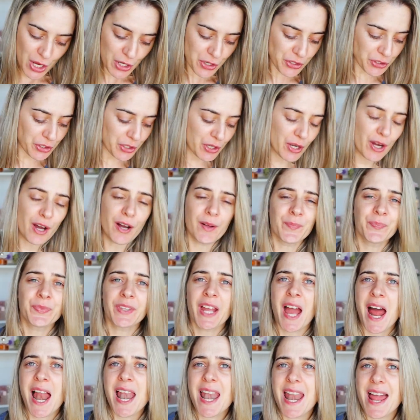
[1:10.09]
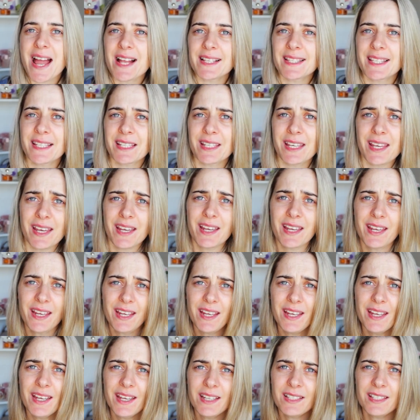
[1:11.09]
So yeah, let's
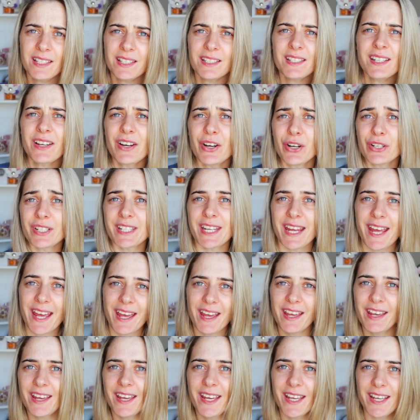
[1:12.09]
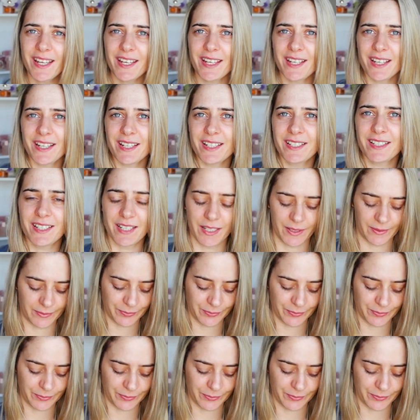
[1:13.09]
get started.